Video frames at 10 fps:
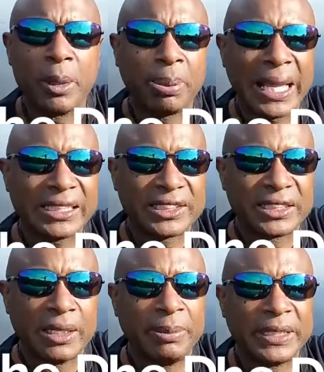your
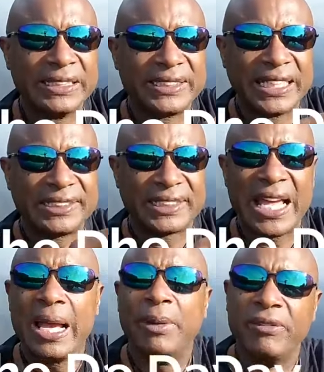plastic up against that
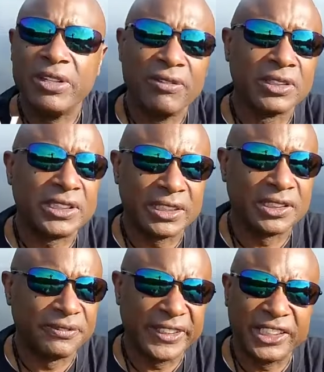slime. Have you ever
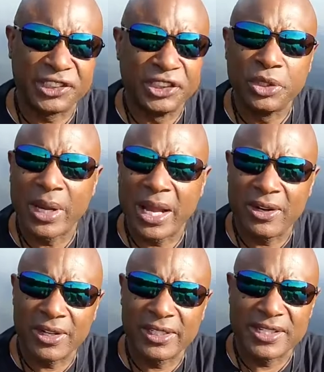touched a fish and you know how
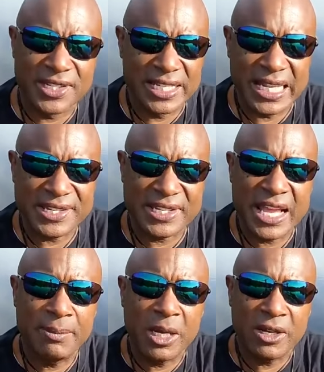hard it is to get that
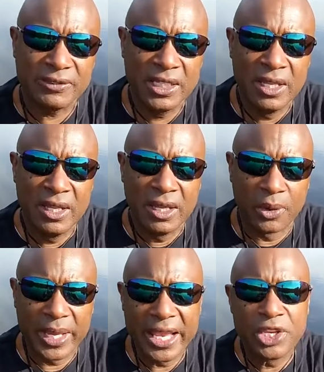slime off?
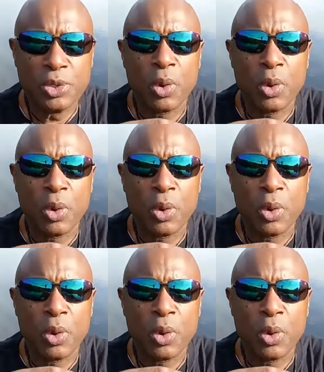Okay, you